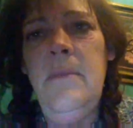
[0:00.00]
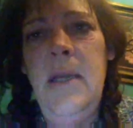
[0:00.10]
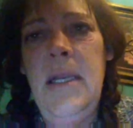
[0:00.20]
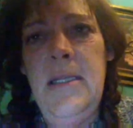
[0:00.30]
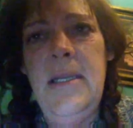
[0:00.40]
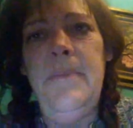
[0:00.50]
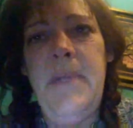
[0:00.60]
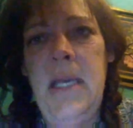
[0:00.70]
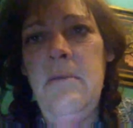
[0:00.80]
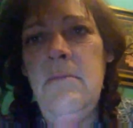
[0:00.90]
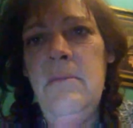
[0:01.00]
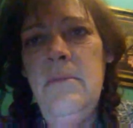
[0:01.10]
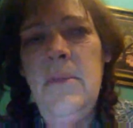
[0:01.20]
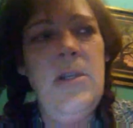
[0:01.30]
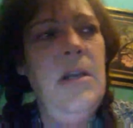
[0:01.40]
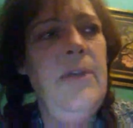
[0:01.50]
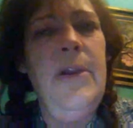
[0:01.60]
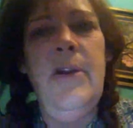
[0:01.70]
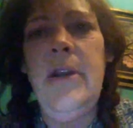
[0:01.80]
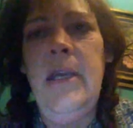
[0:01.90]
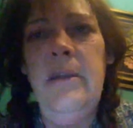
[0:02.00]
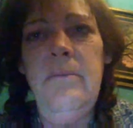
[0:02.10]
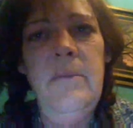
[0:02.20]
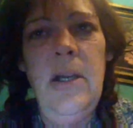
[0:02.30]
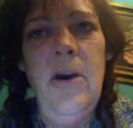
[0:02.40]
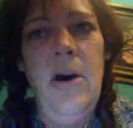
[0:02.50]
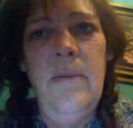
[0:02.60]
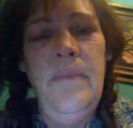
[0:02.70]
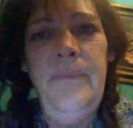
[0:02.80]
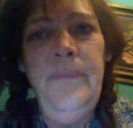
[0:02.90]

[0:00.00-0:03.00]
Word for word: and it's empty. There's nothing on it at all.